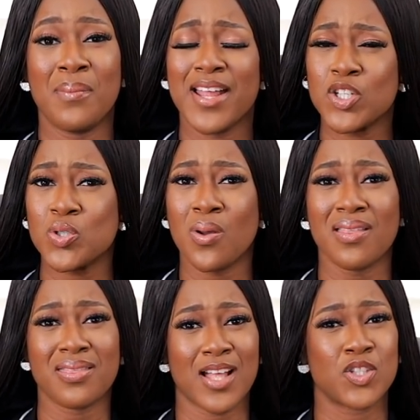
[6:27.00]

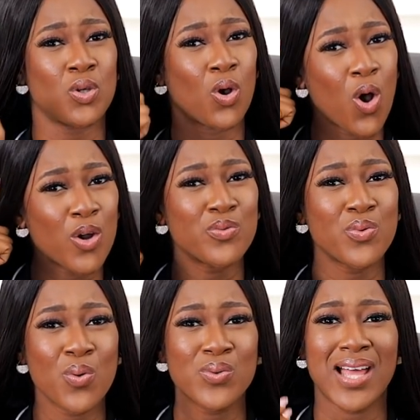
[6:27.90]
ensure that your
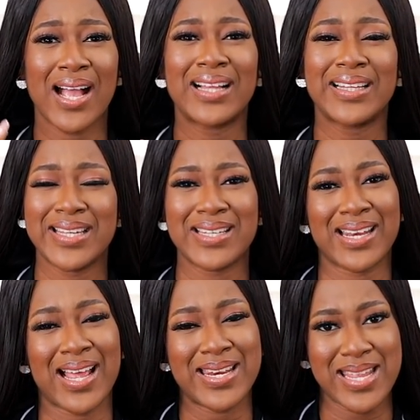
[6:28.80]
cornrows are clean
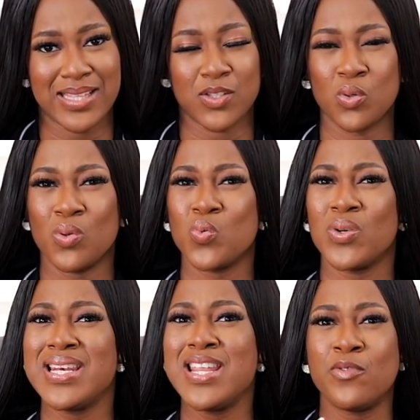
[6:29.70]
and are neat. Don't
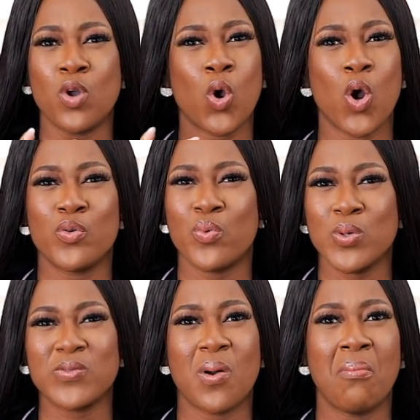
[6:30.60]
leave your
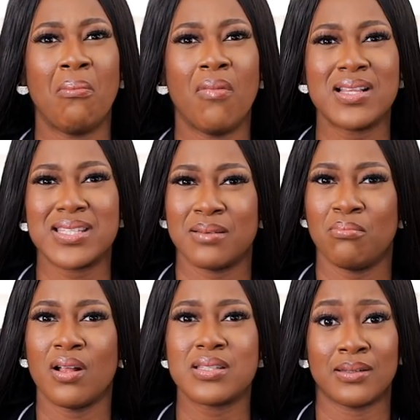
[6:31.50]
cornrows for months and
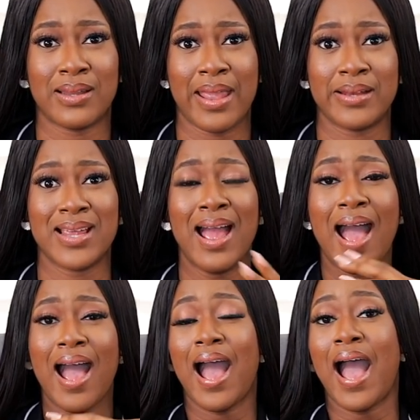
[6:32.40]
months on end.
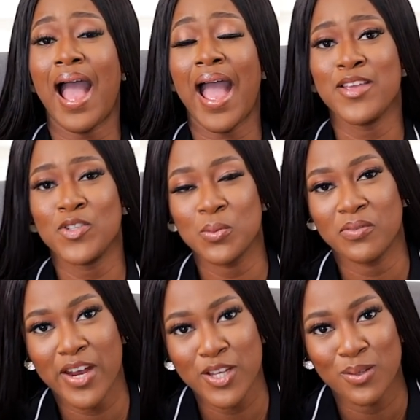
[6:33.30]
I used to be
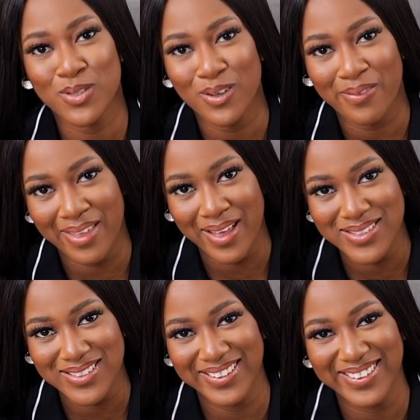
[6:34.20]
very guilty of
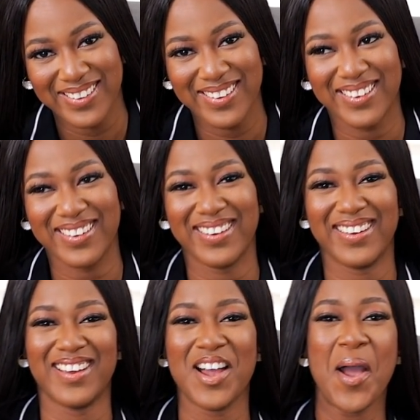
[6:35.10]
that.
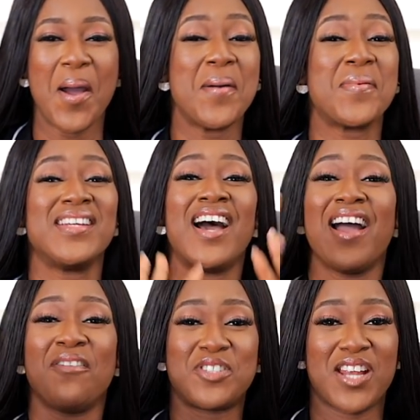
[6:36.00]
But now I
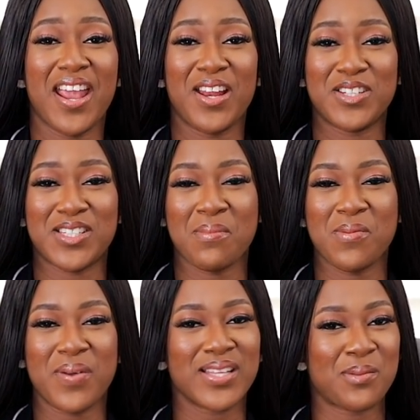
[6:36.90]
have changed. I'm a
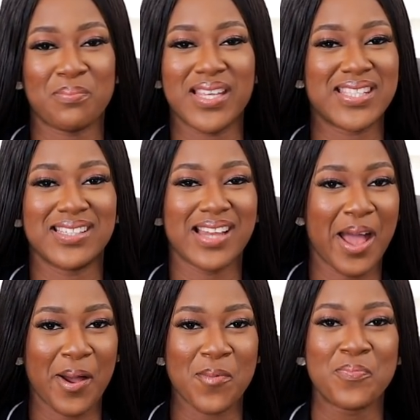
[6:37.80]
better person
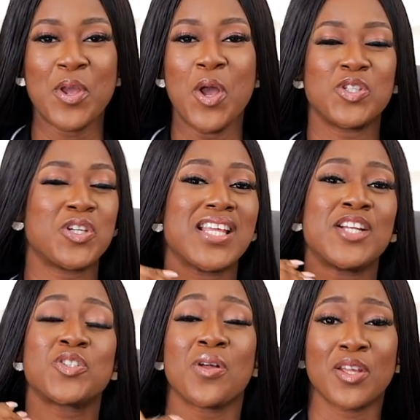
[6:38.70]
now. So just
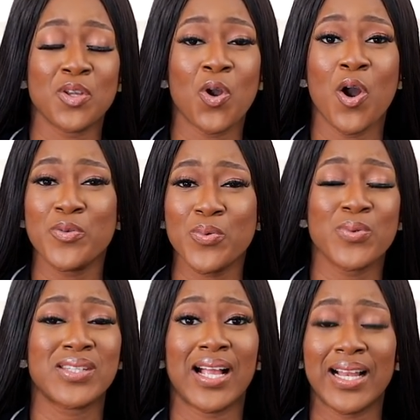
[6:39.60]
ensure that your
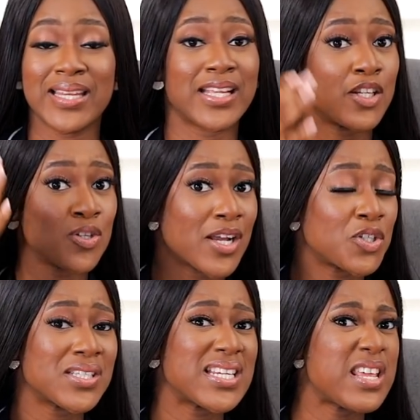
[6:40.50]
cornrows are clean, and then you can
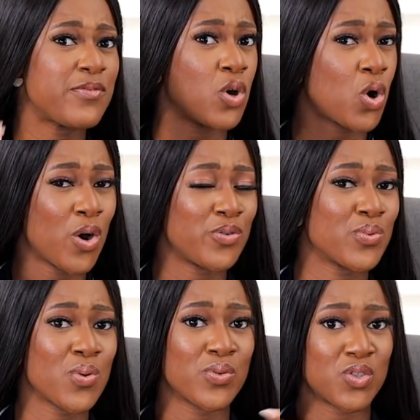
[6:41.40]
just leave your
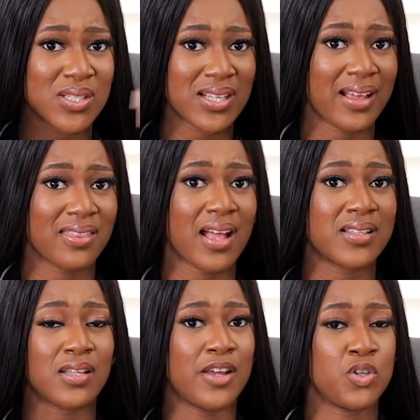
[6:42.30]
cornrows just like
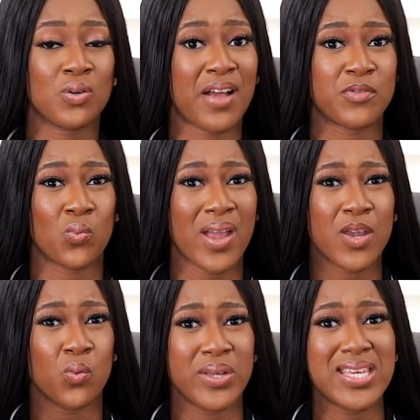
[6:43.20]
that, and you don't have to wear
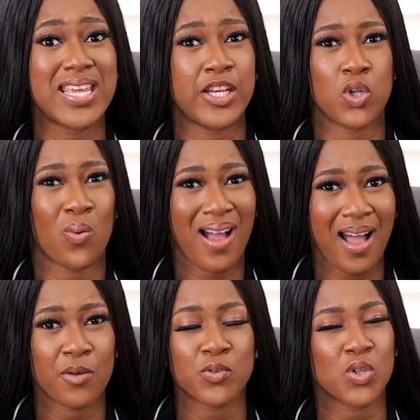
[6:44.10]
a wig in your
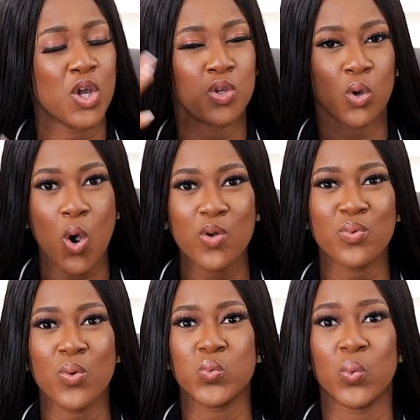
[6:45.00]
house. Your
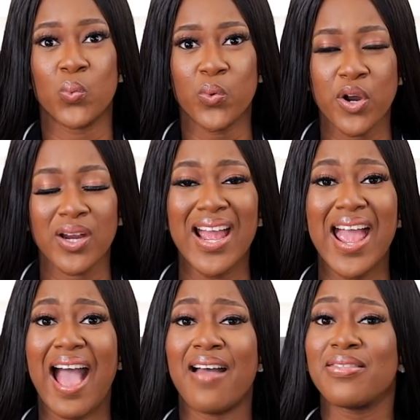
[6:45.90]
cornrows would work.
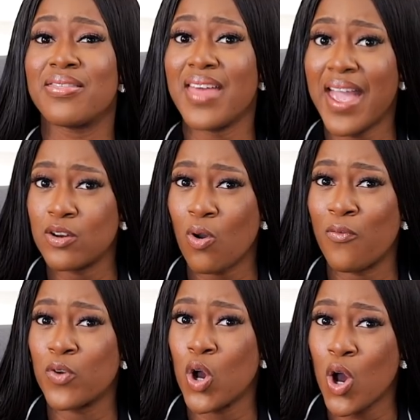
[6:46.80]
And then,
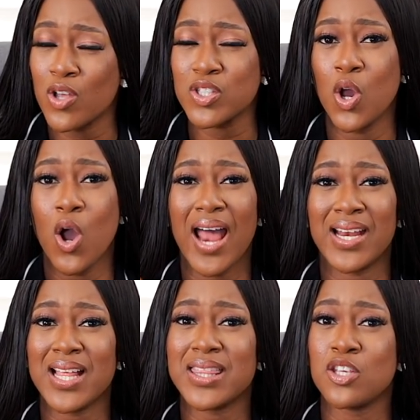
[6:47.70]
of course,
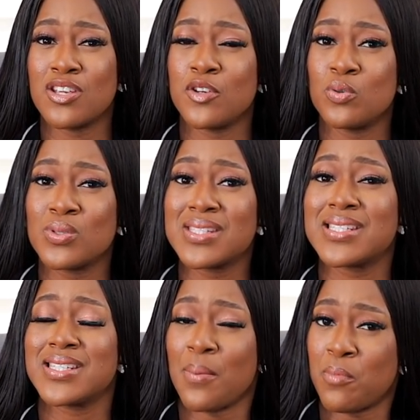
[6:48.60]
another thing you can do to
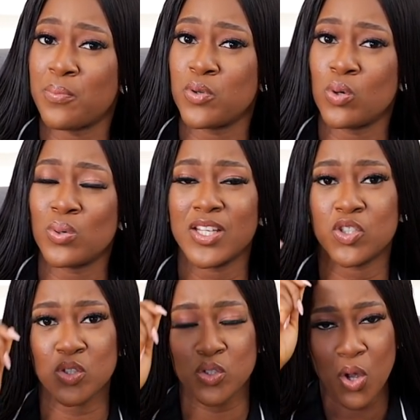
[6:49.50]
step up your look
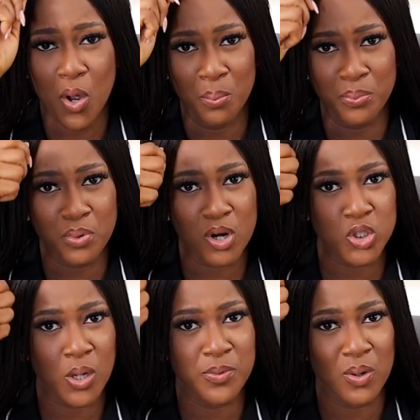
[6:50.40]
is just
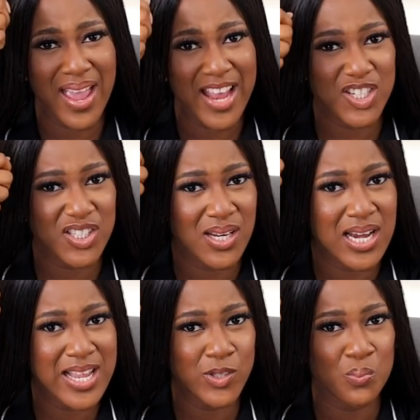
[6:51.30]
brush up your edges a
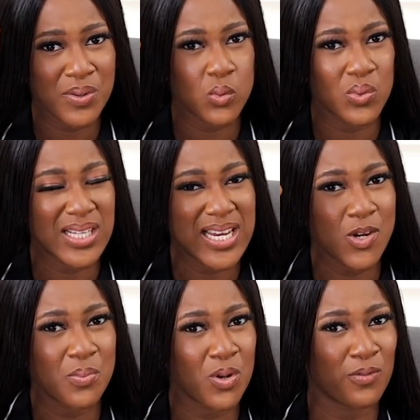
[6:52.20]
little bit with a
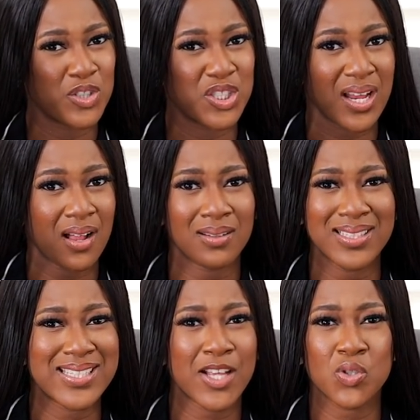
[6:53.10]
little bit of gel.
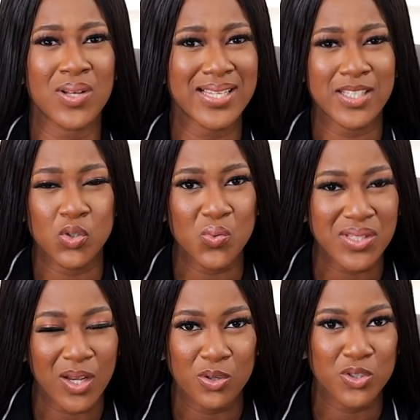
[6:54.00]
It takes you less than 2
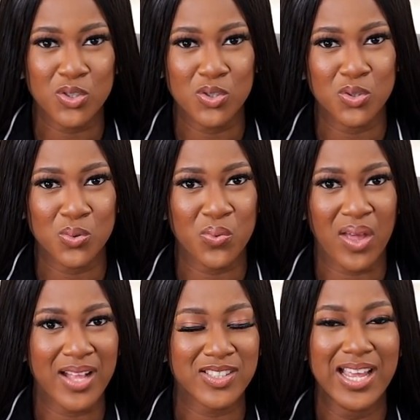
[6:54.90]
seconds to do
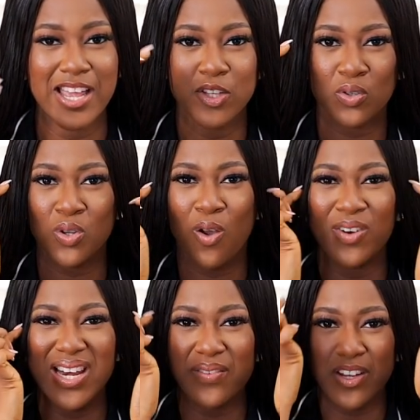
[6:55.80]
that. So instead of
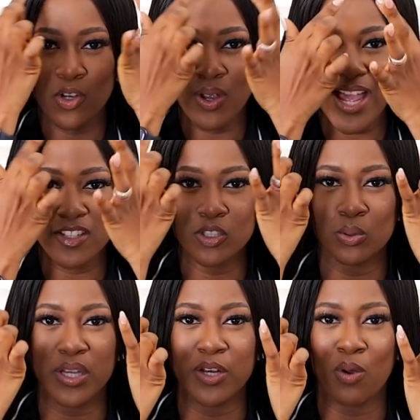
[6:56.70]
leaving your edges
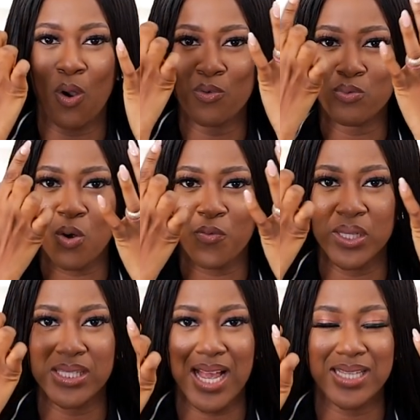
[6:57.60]
looking all rough
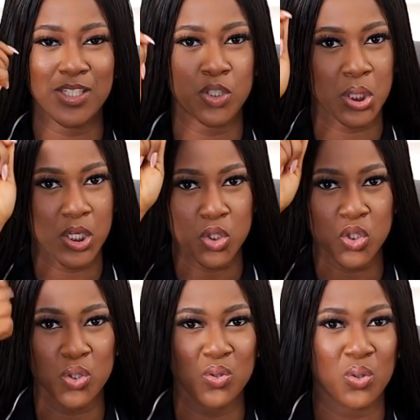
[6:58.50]
and tattered, you can
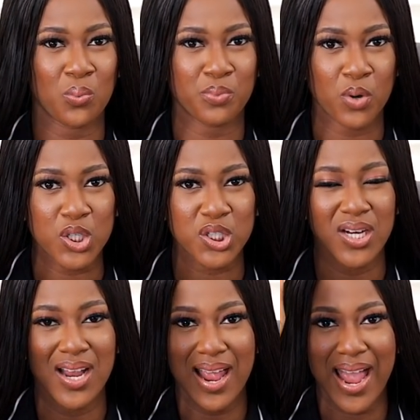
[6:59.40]
just use your
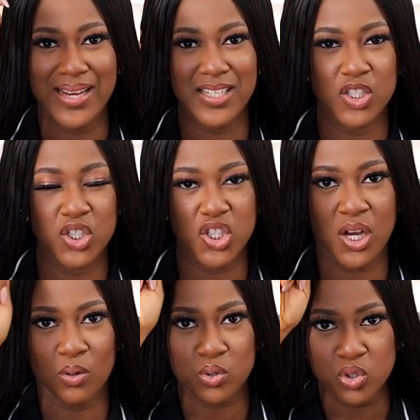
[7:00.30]
brush and then
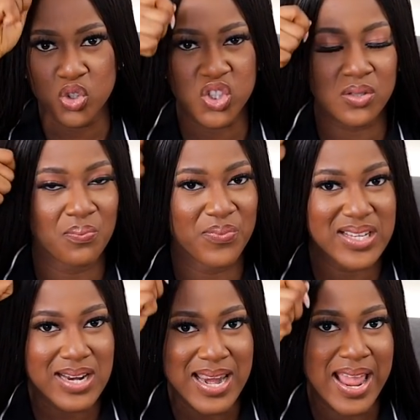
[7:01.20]
gel to just
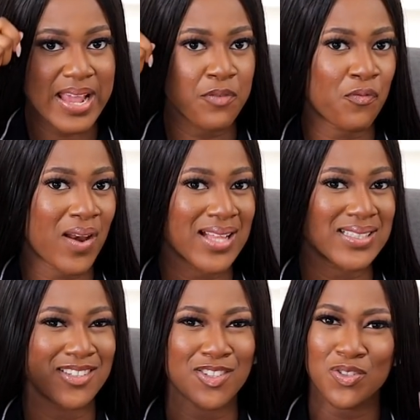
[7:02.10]
lay it flat, and